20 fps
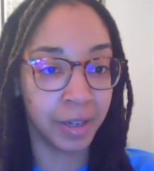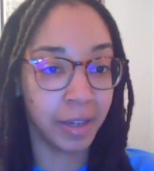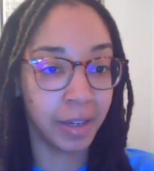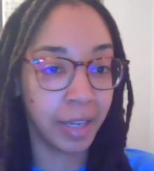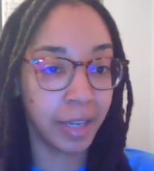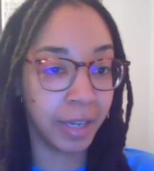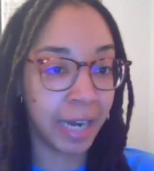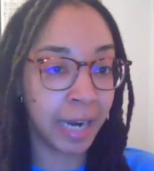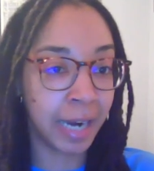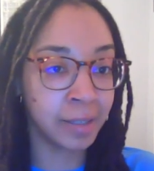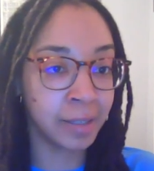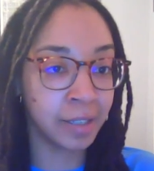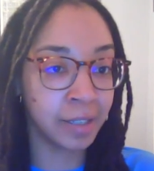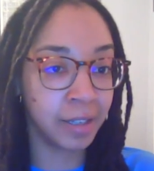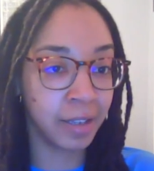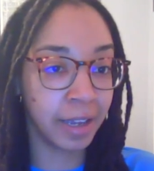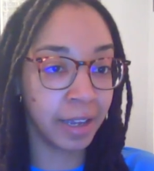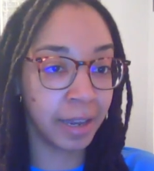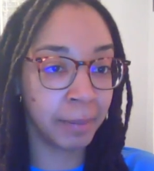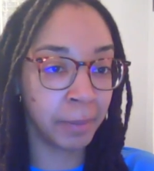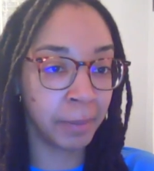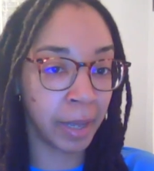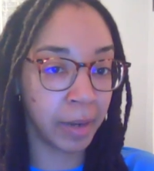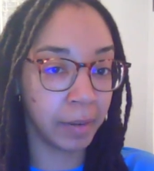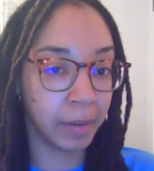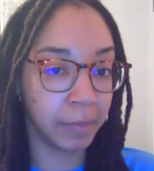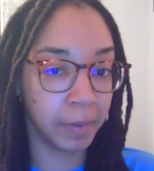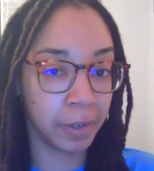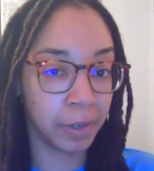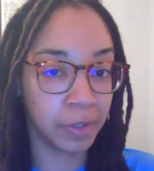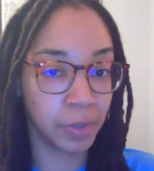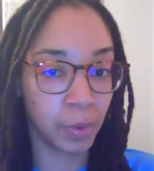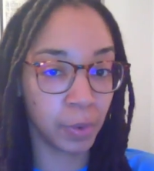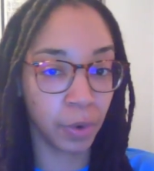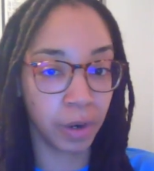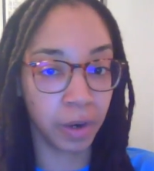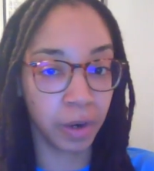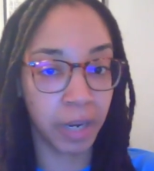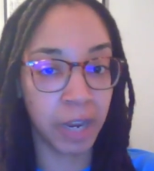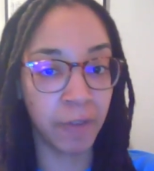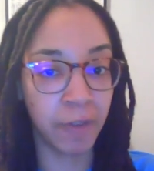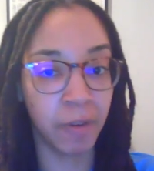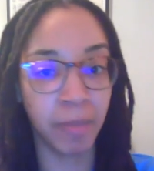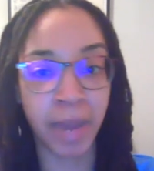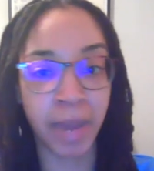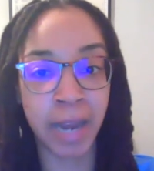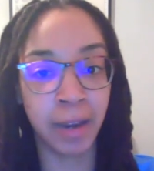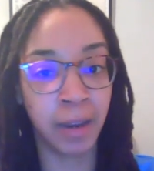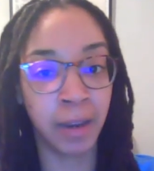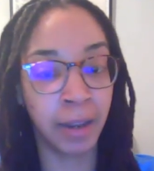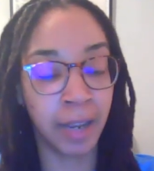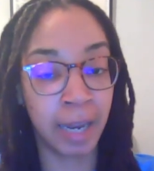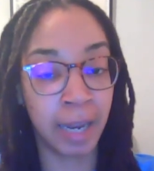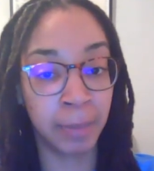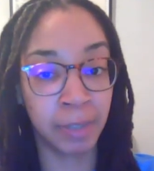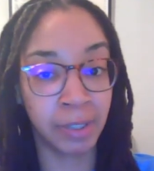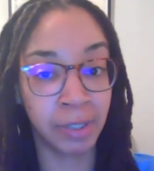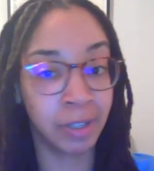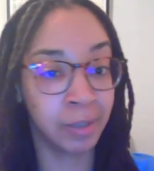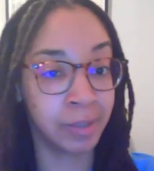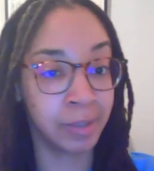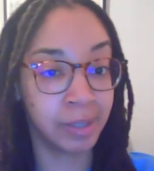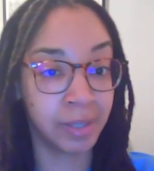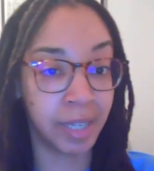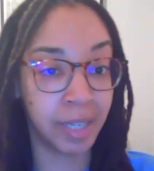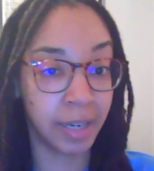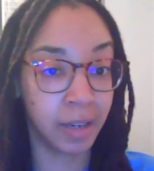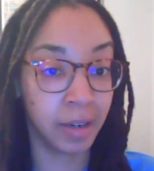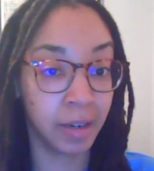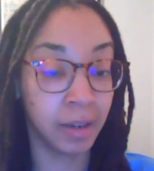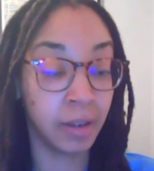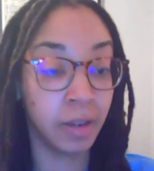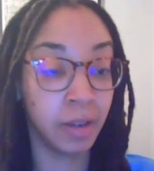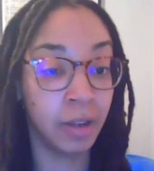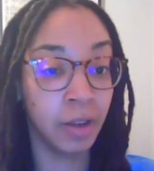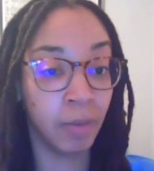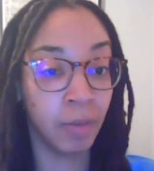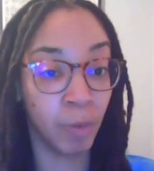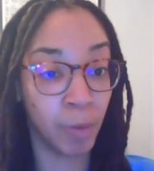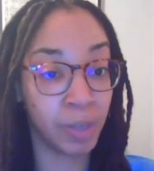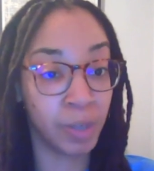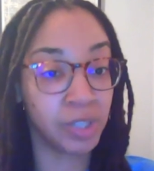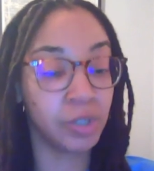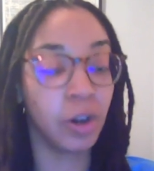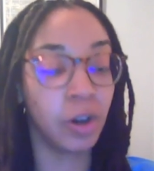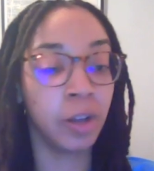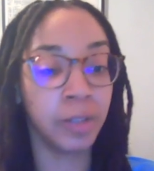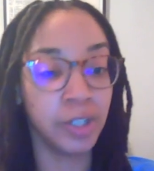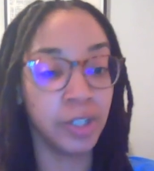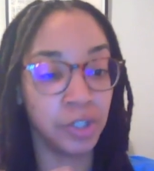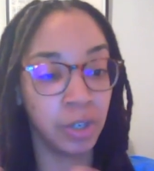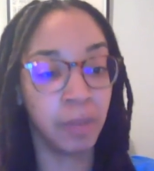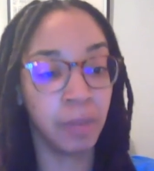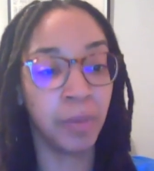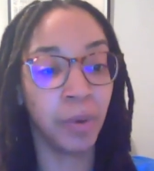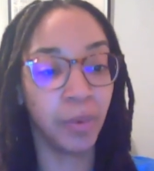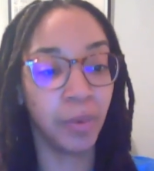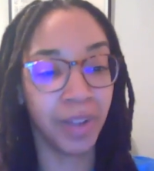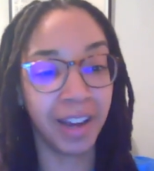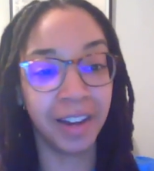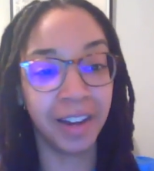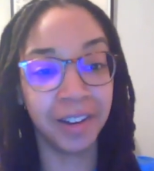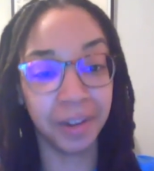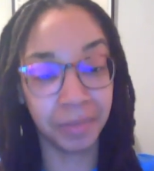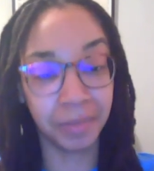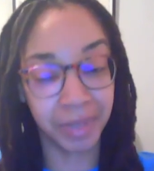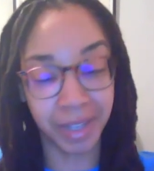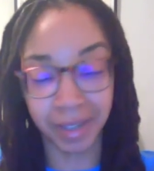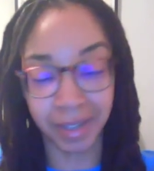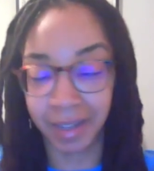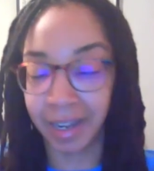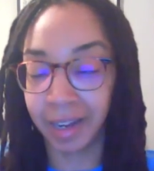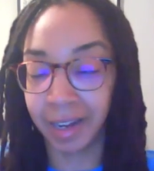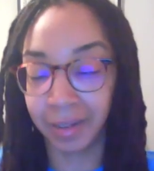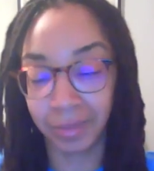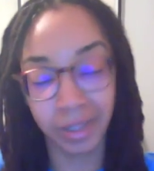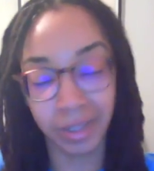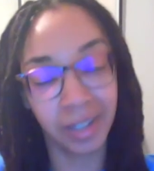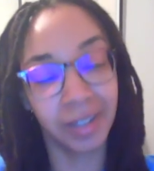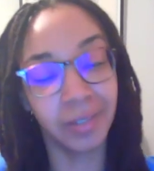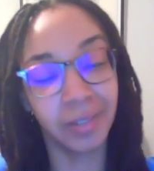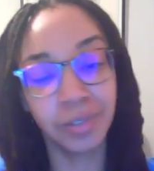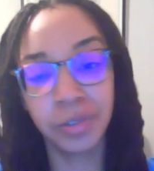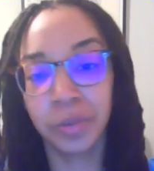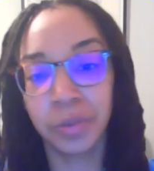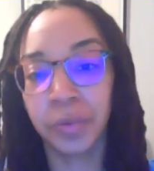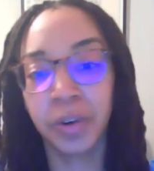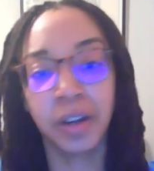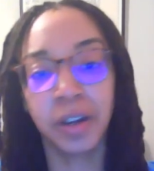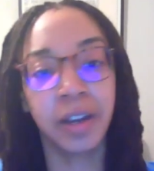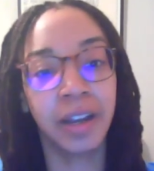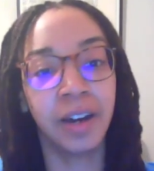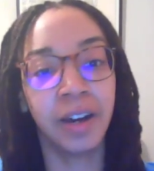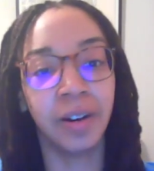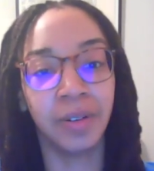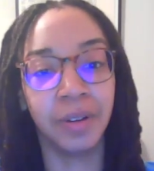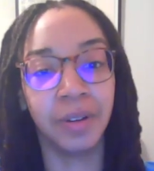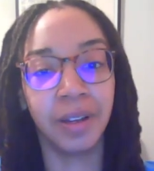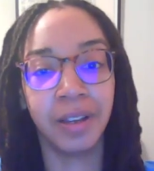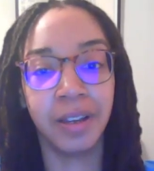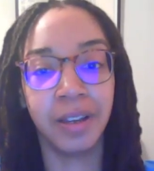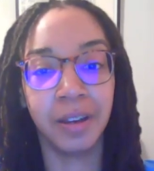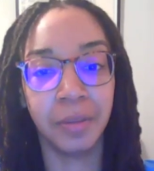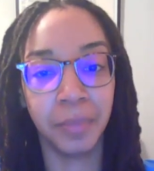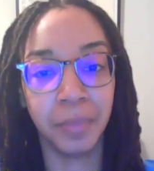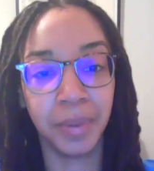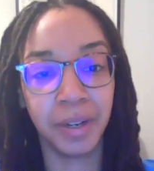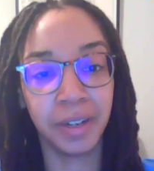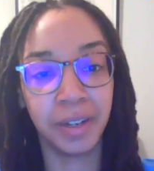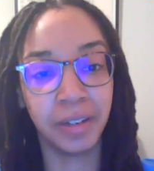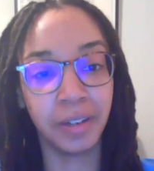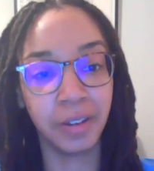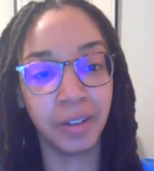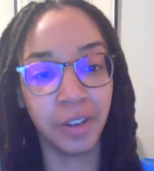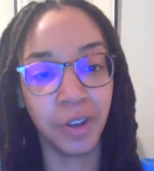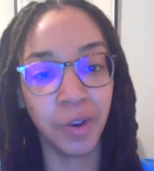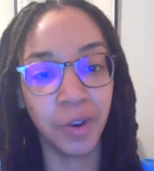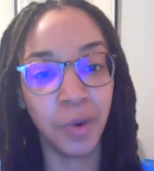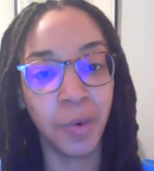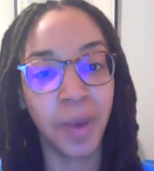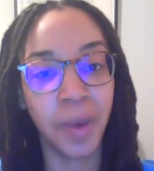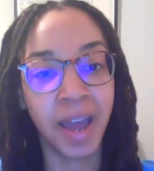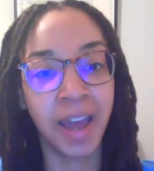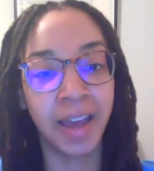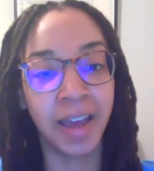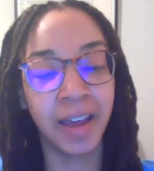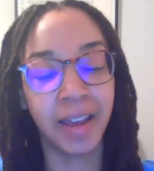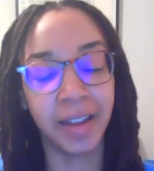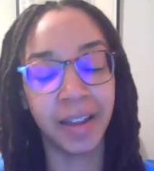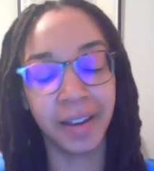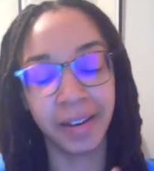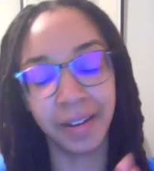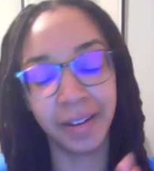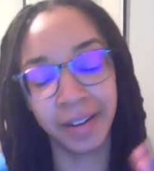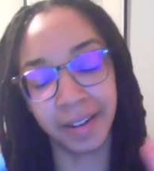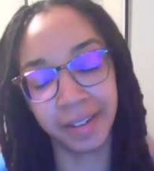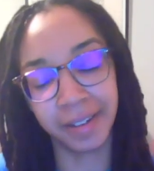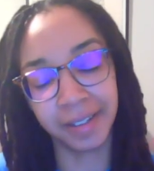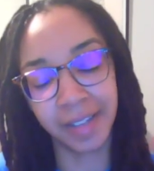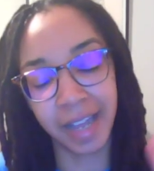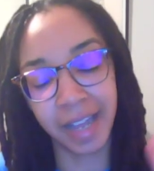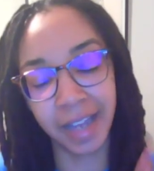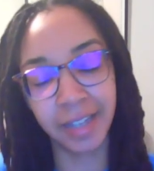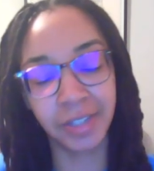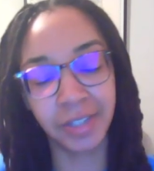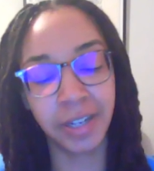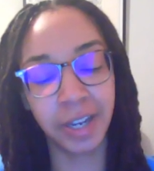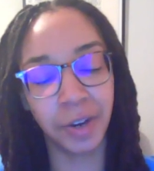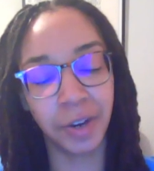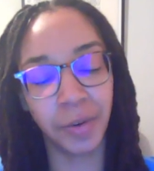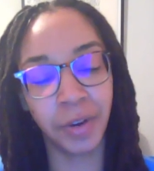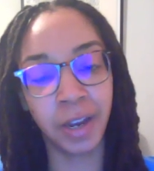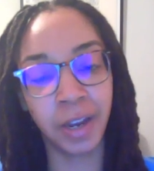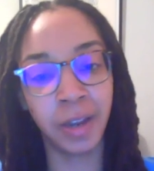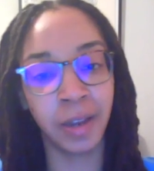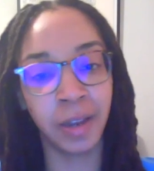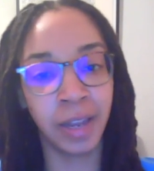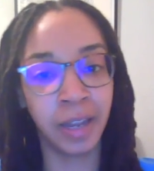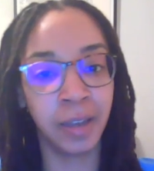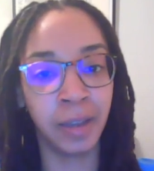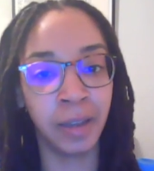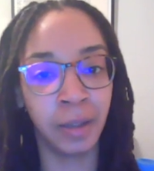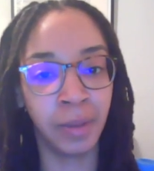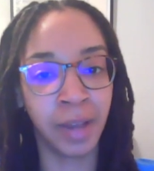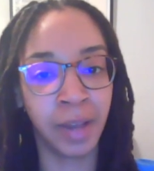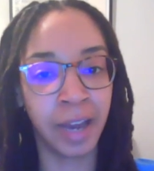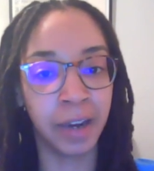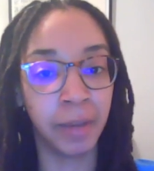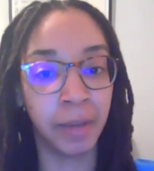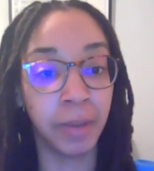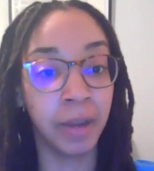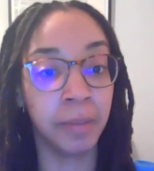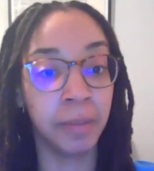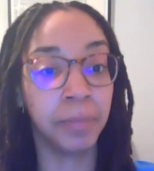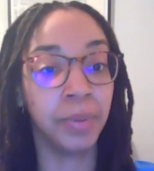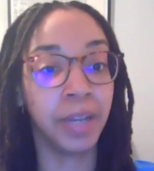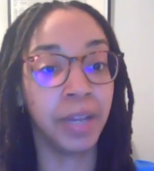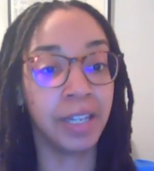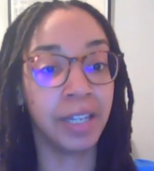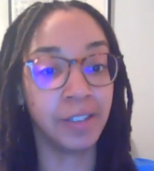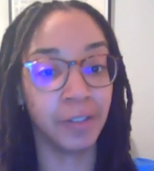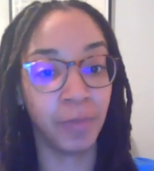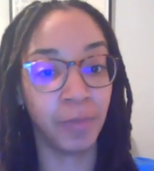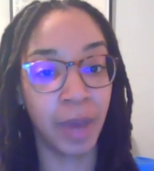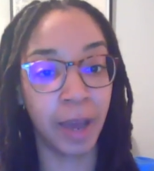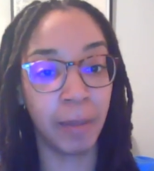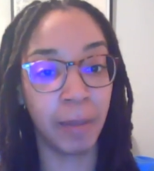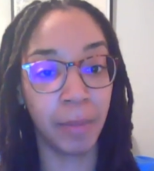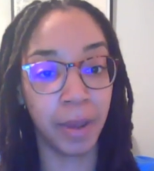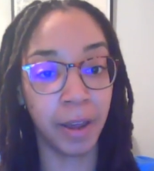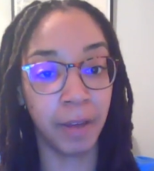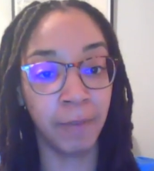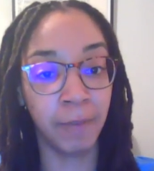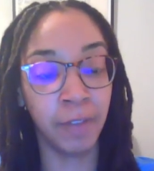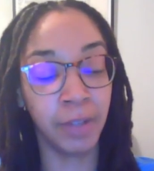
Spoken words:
He got into the game late in the first quarter. He remained in the game to start the second, where we saw the jumbo lineup that Doc loves to run out. But you had AJ Green in the lineup in place of Pat Bev.